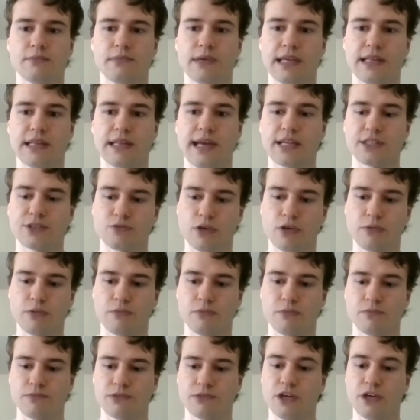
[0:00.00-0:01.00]
And that's
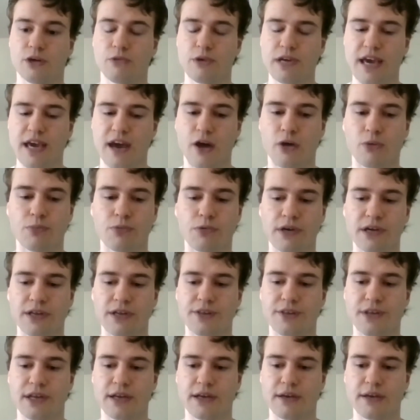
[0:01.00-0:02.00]
what, you know, we help
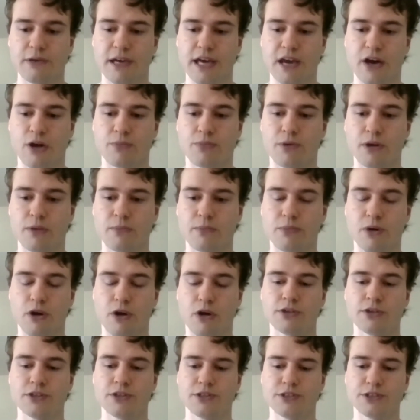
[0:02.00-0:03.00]
with, and we help our
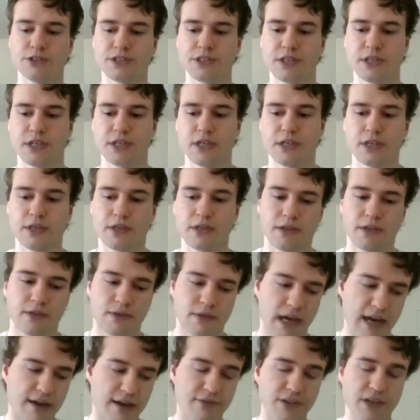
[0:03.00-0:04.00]
partners
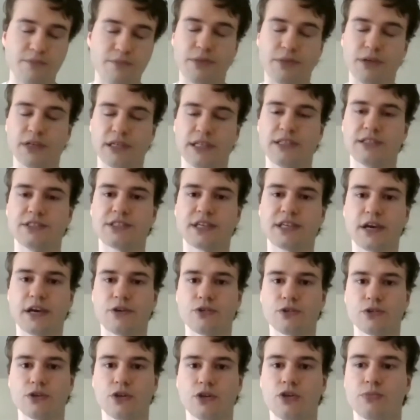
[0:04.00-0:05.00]
have the ability to
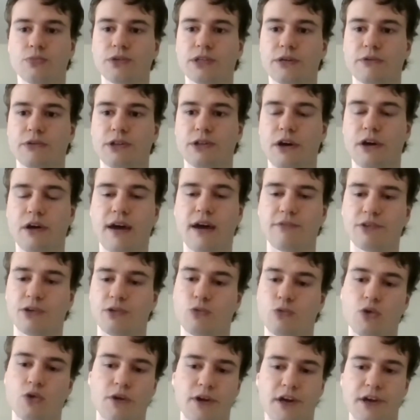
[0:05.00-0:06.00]
scale globally without having to
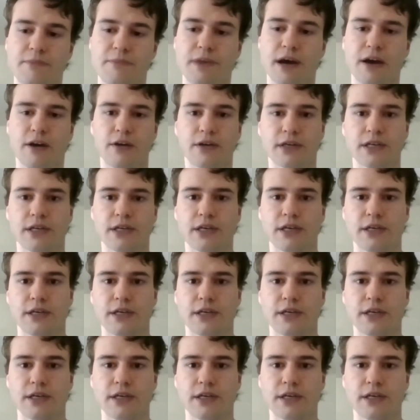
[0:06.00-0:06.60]
worry about